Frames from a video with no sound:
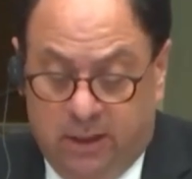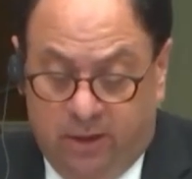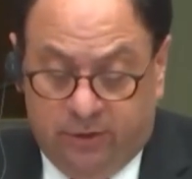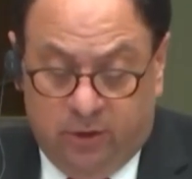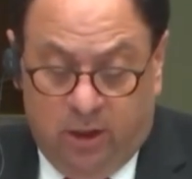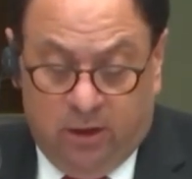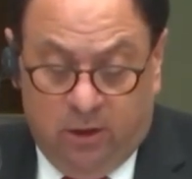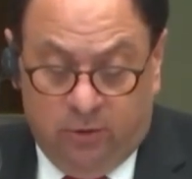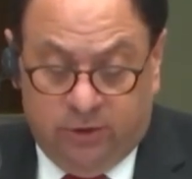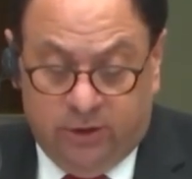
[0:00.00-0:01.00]
health
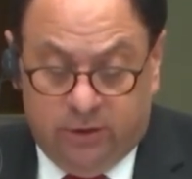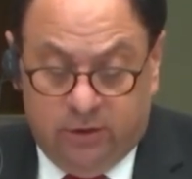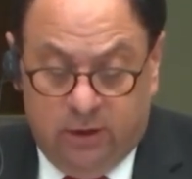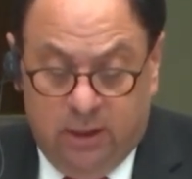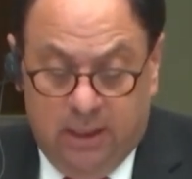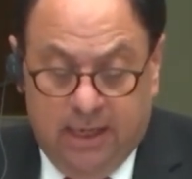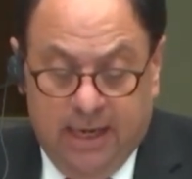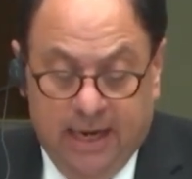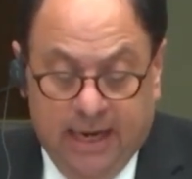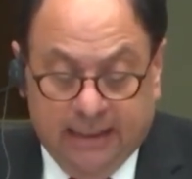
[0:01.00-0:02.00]
diagnosis.
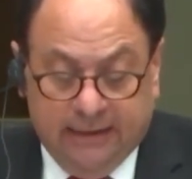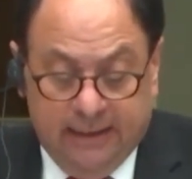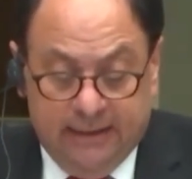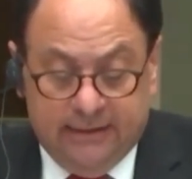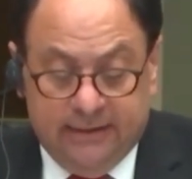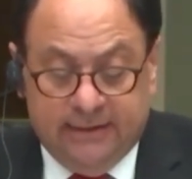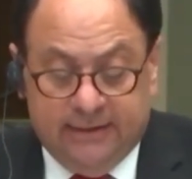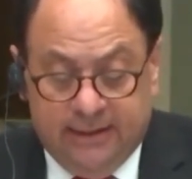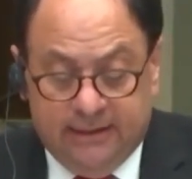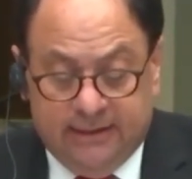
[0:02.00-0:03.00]
At least
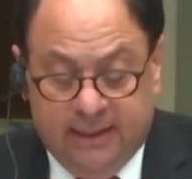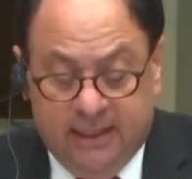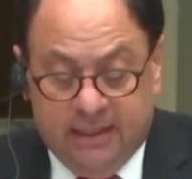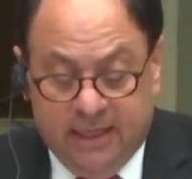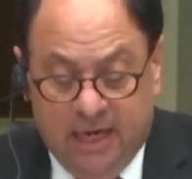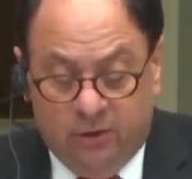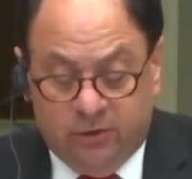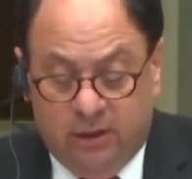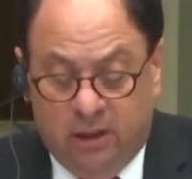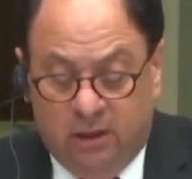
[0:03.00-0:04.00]

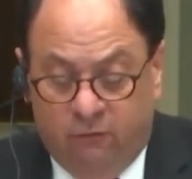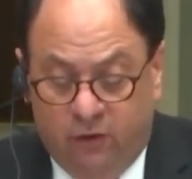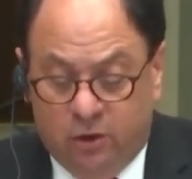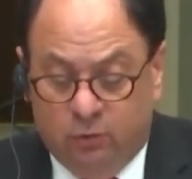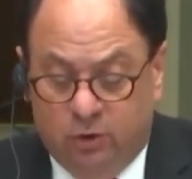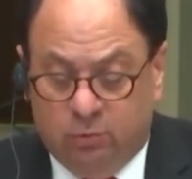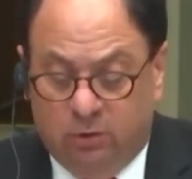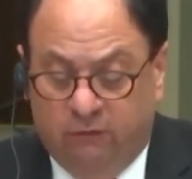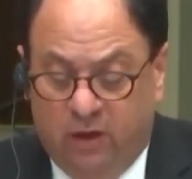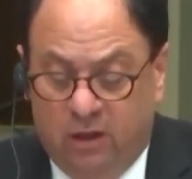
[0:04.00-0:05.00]
16,000 individuals
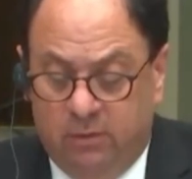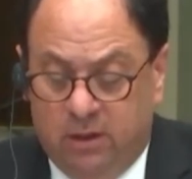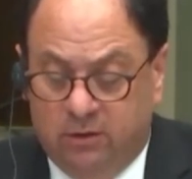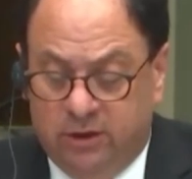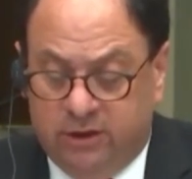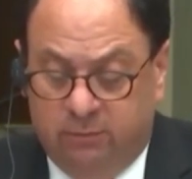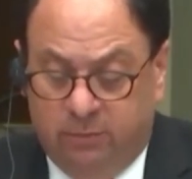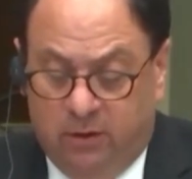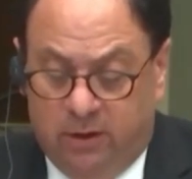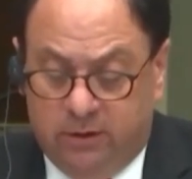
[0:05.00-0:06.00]
with developmental
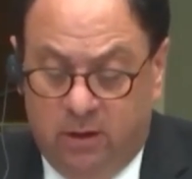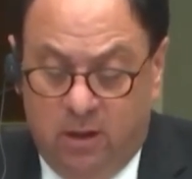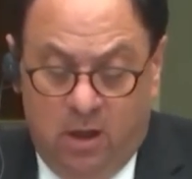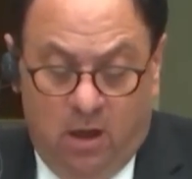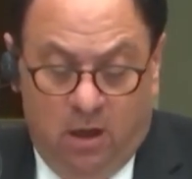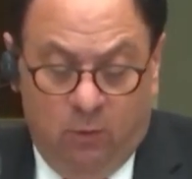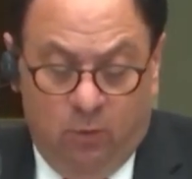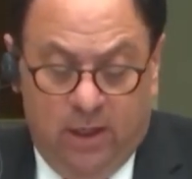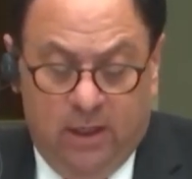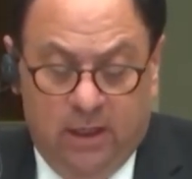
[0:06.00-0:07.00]
disabilities are
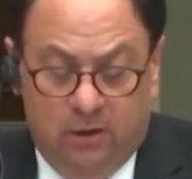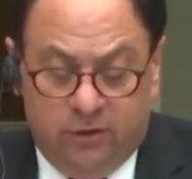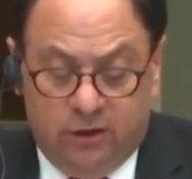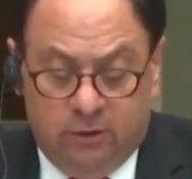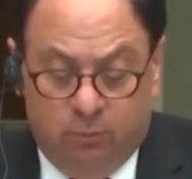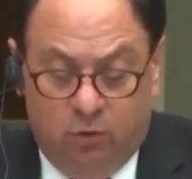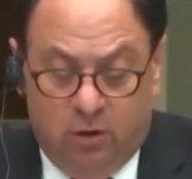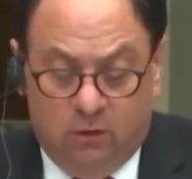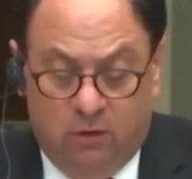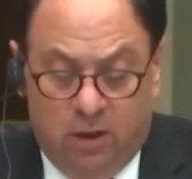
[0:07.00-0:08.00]
awaiting housing support
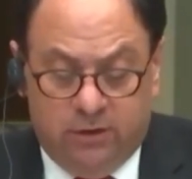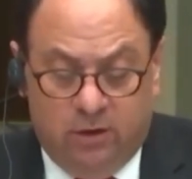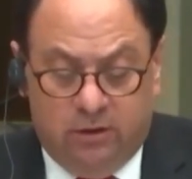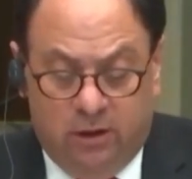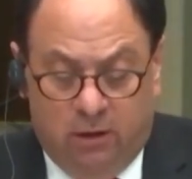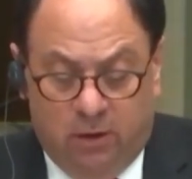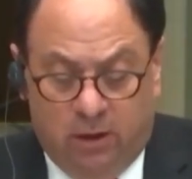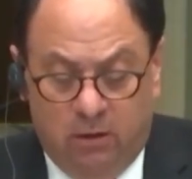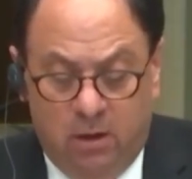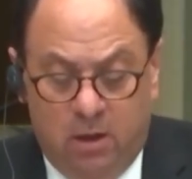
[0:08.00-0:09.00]
across
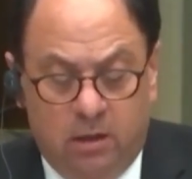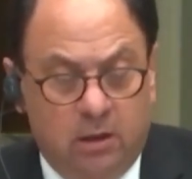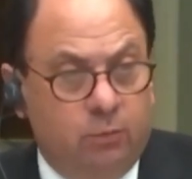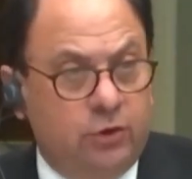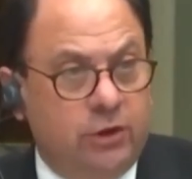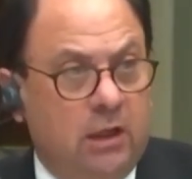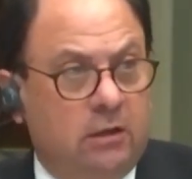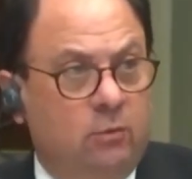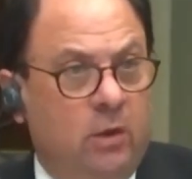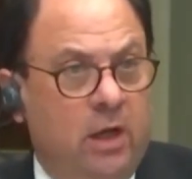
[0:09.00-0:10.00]
Ontario. Their
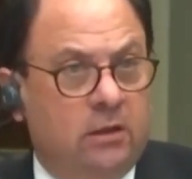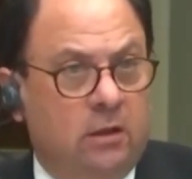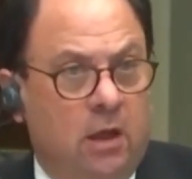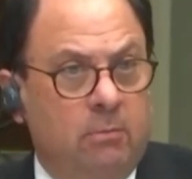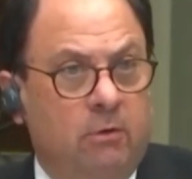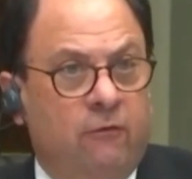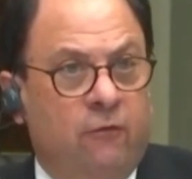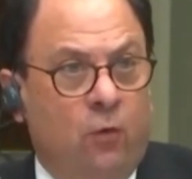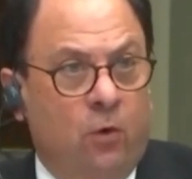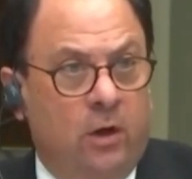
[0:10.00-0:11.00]
projected wait time
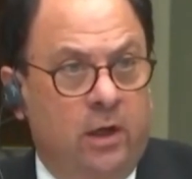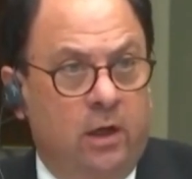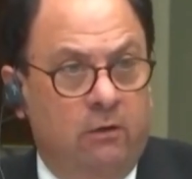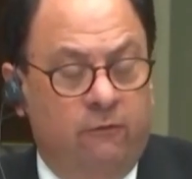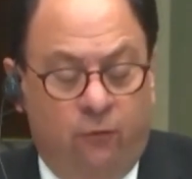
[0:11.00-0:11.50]
40